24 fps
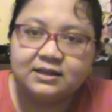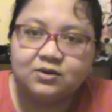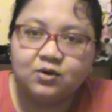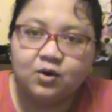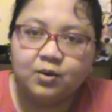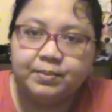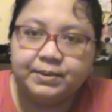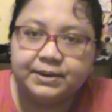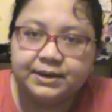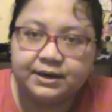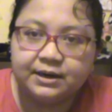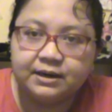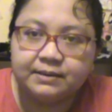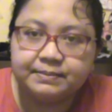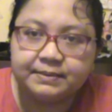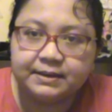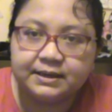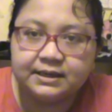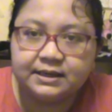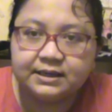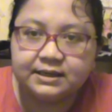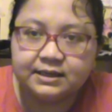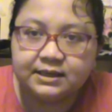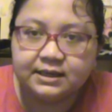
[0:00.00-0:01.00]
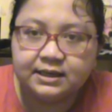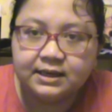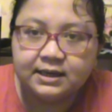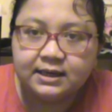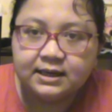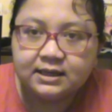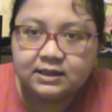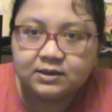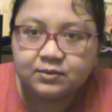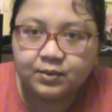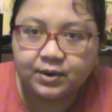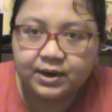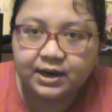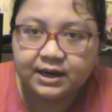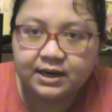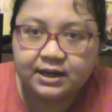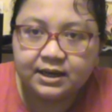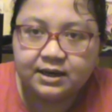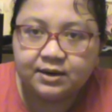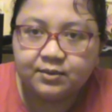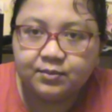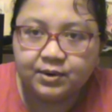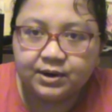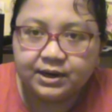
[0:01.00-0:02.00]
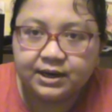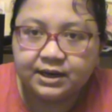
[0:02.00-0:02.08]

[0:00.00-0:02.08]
to open it up and then working it,